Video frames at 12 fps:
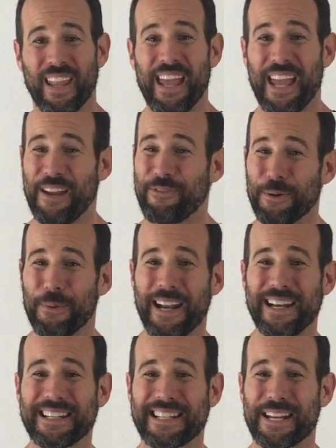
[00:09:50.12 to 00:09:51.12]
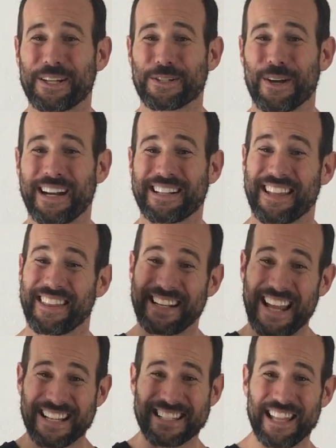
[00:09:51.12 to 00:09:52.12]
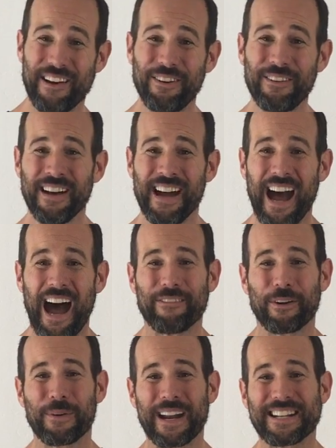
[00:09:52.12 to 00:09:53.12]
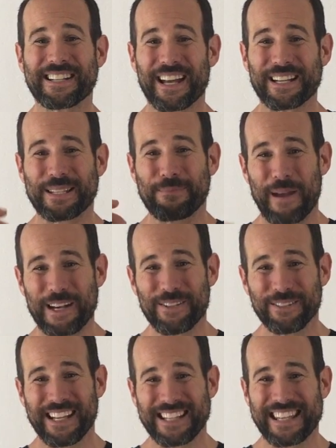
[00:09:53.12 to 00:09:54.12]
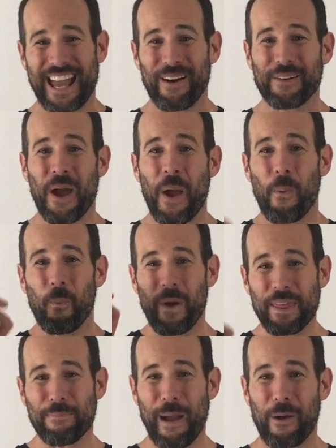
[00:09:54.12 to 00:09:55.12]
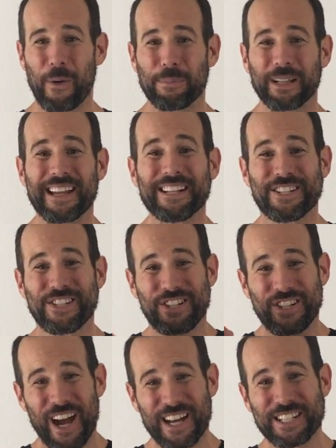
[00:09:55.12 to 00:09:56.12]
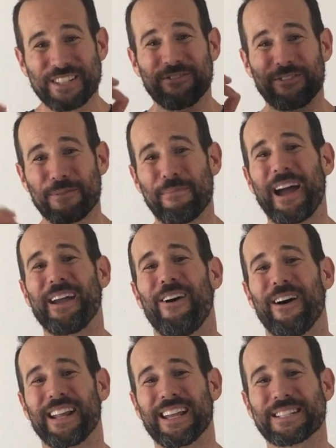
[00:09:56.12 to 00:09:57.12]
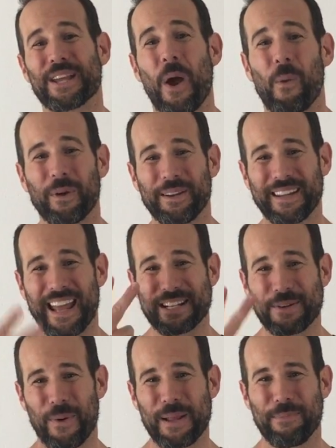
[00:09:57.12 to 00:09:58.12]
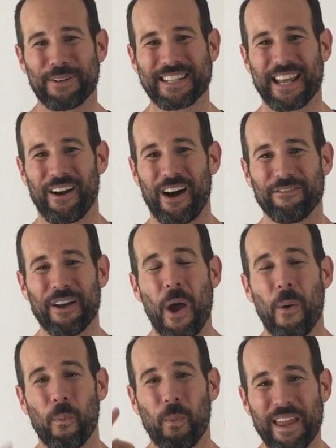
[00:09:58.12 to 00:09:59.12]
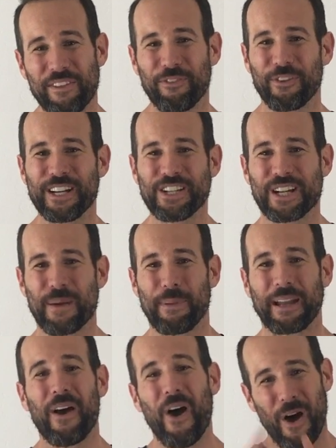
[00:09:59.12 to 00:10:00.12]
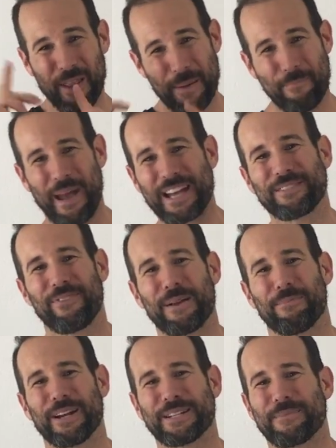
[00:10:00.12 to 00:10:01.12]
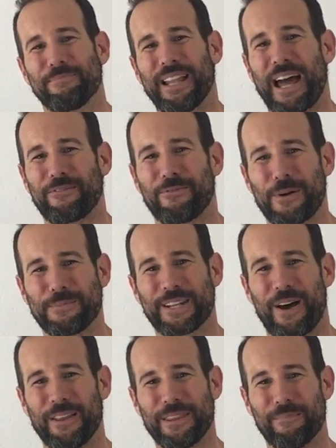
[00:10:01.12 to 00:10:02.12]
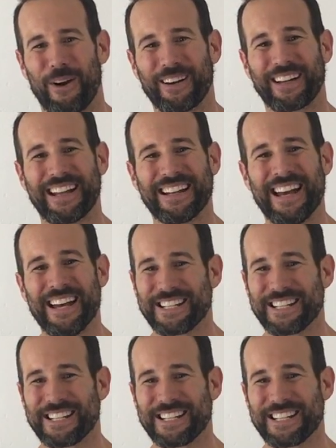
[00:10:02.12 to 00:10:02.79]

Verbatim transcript: If you're ready to take your training to the next level, I've arranged a special discount with PowerPlate just for my audience, where you can get twenty percent off with free shipping on the best vibration platforms on the market.